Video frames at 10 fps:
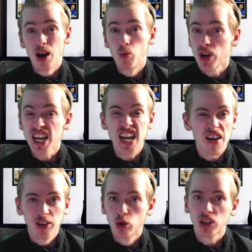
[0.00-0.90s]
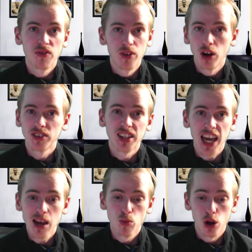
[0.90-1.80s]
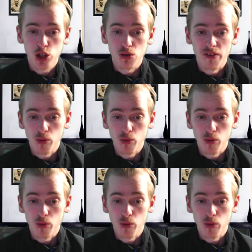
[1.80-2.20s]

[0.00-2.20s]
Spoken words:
and we never looked involved in the game whatsoever.